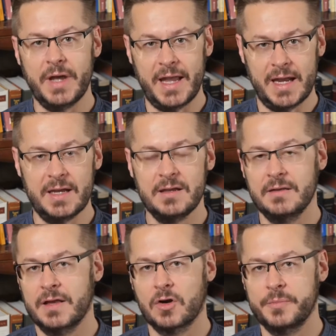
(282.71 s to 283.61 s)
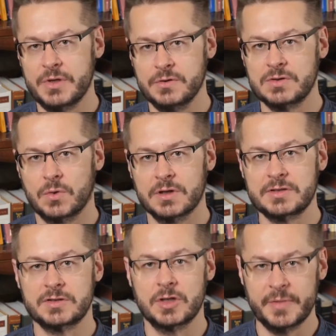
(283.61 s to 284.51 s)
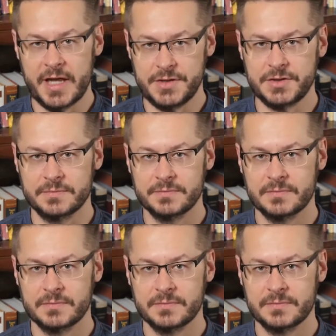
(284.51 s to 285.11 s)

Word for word: aid in their abuse or extermination.